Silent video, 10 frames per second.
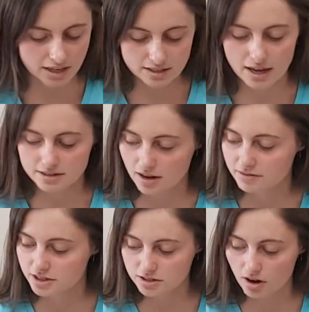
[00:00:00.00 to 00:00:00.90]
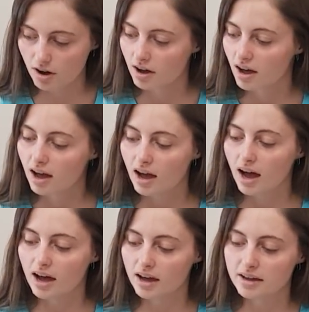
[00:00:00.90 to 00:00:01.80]
Yeah, so I've just got
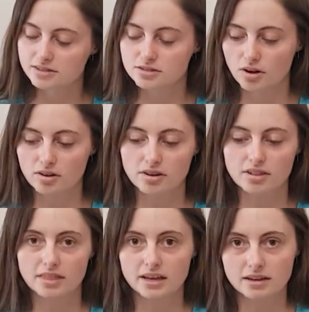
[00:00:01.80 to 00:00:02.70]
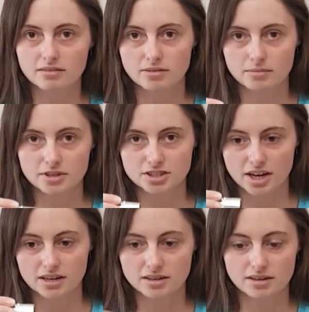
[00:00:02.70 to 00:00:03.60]
a socket thing from the
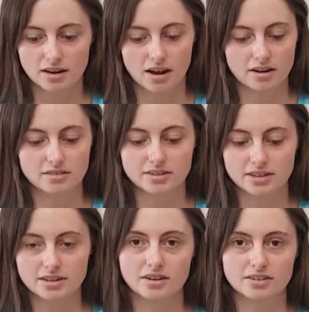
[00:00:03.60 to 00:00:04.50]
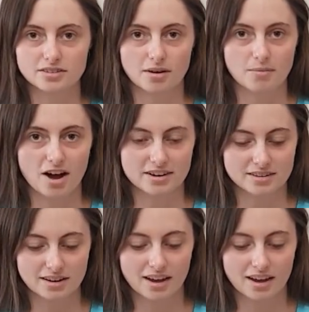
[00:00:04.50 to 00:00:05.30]
shed. I don't really know, it's not mine.